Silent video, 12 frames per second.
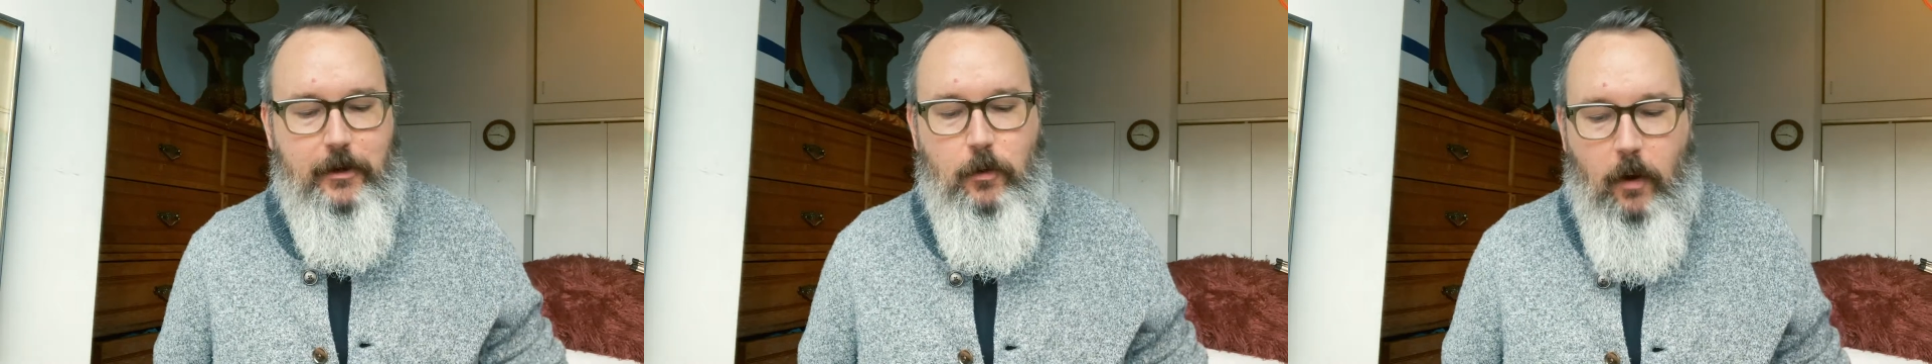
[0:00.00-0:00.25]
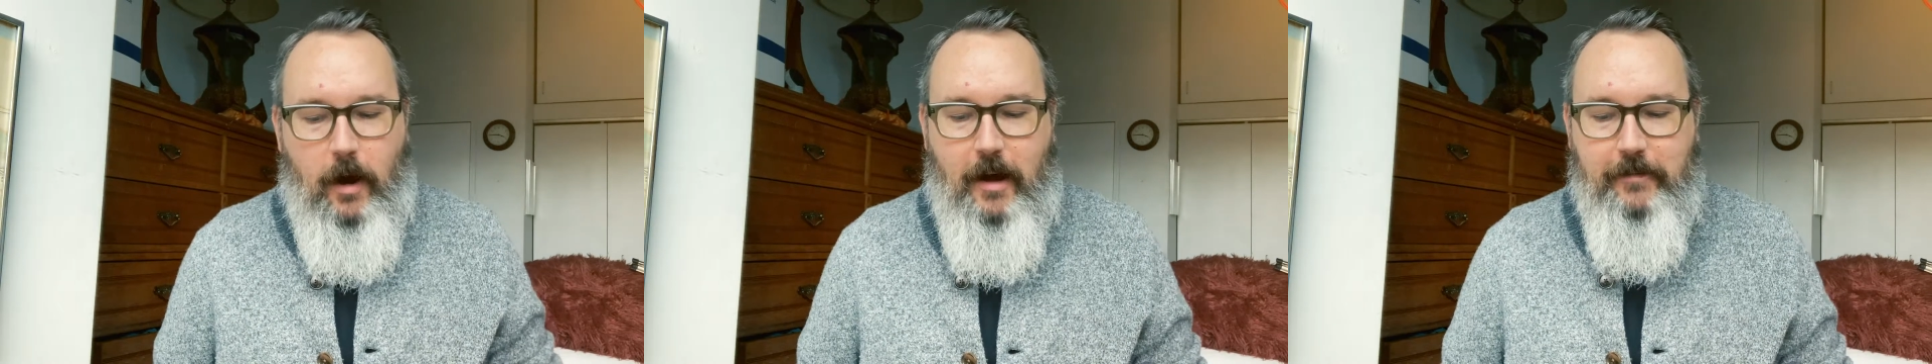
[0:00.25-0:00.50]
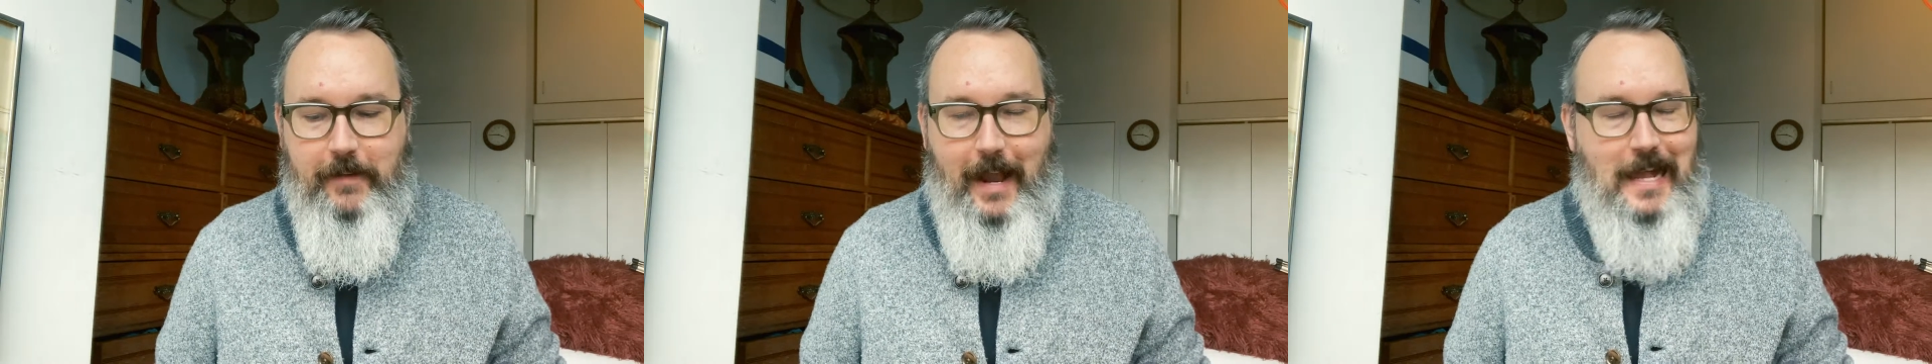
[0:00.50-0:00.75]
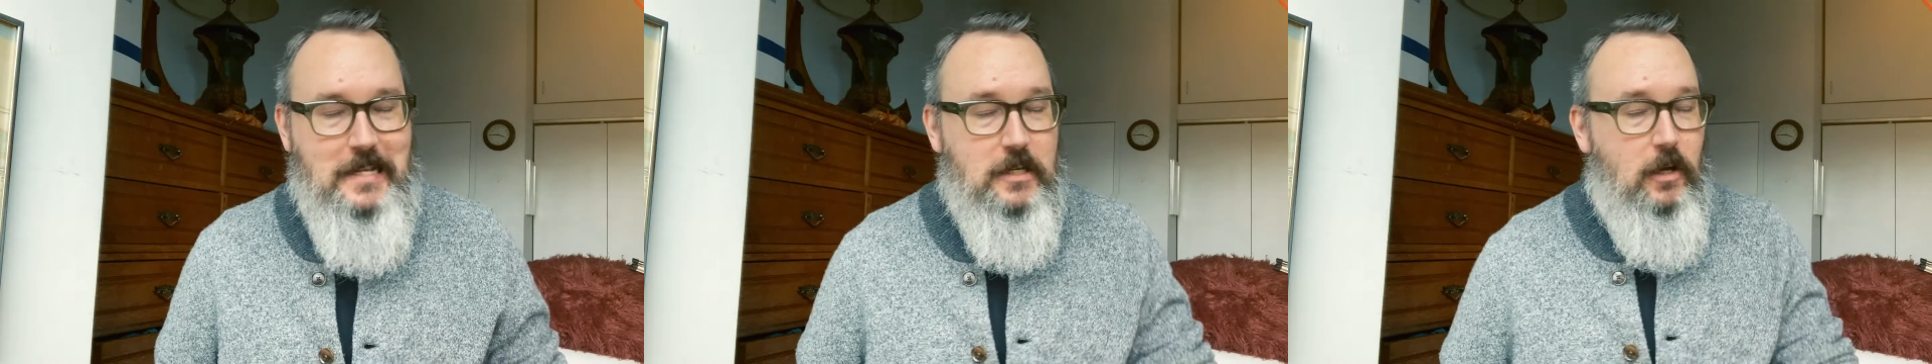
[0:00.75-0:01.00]
you off,
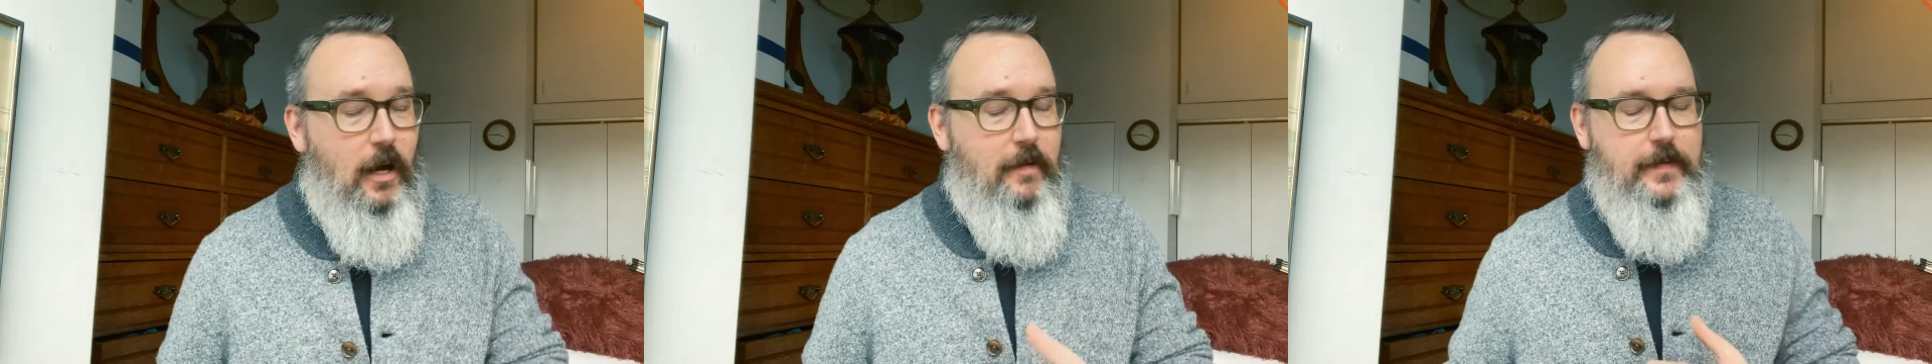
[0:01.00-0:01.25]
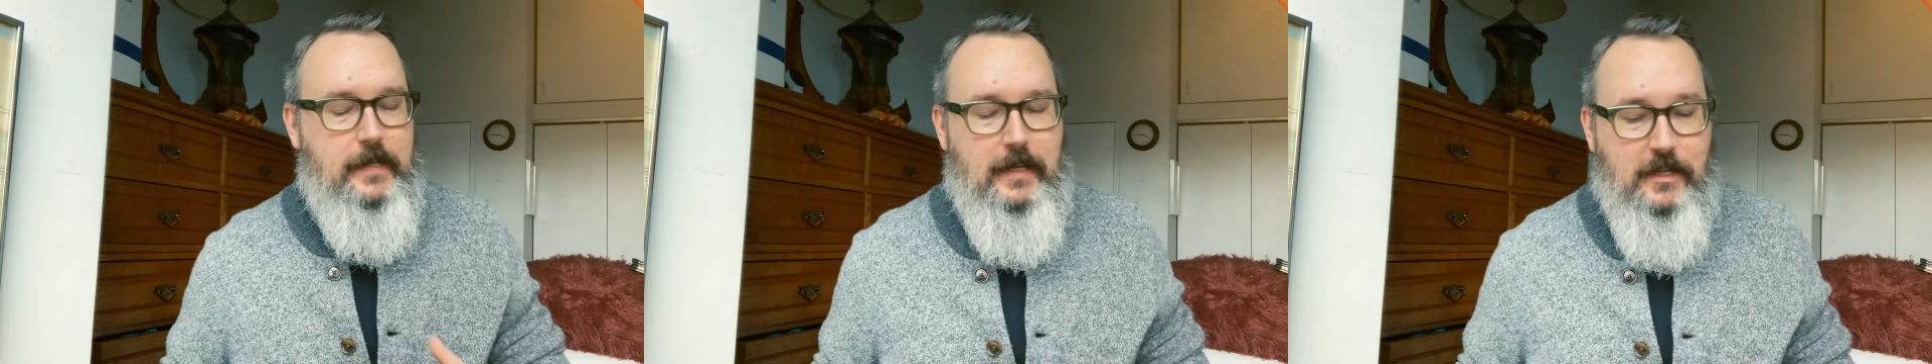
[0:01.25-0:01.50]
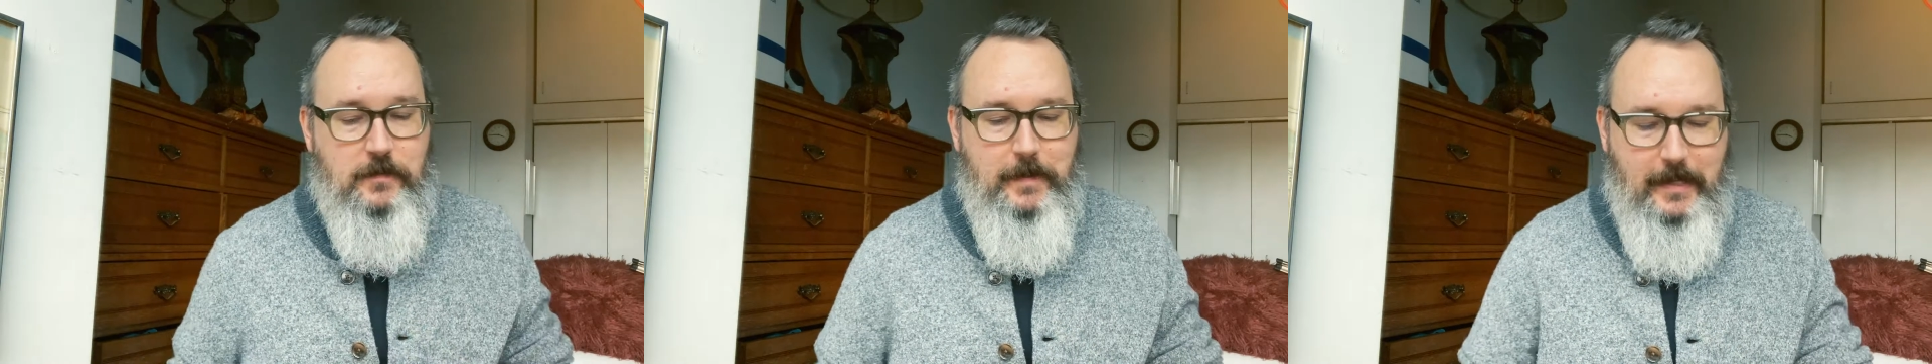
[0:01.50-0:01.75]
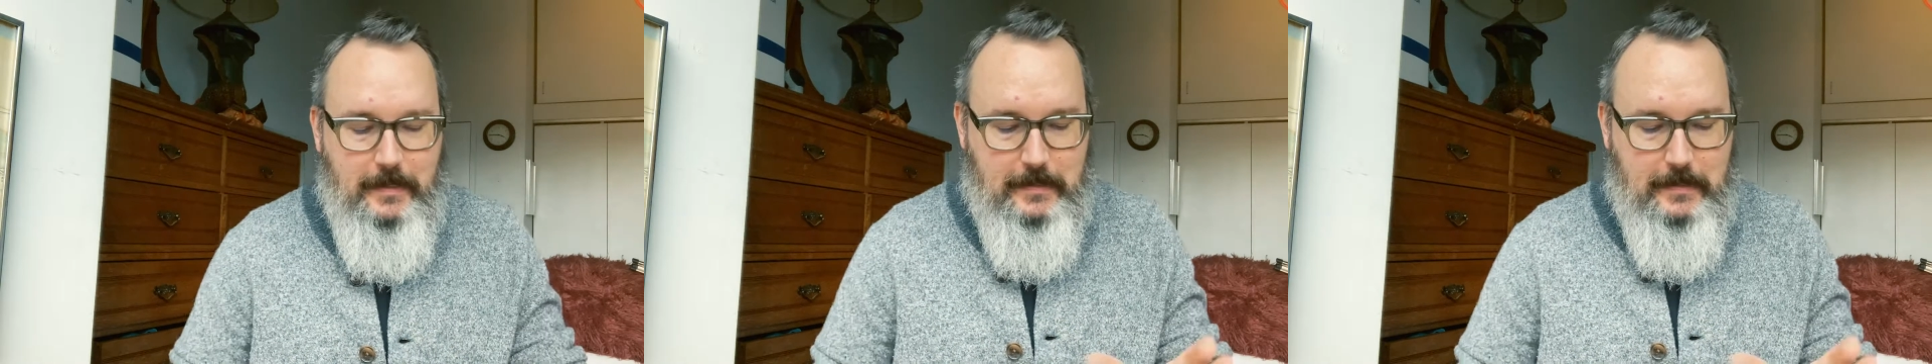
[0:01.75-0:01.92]
as it often does me.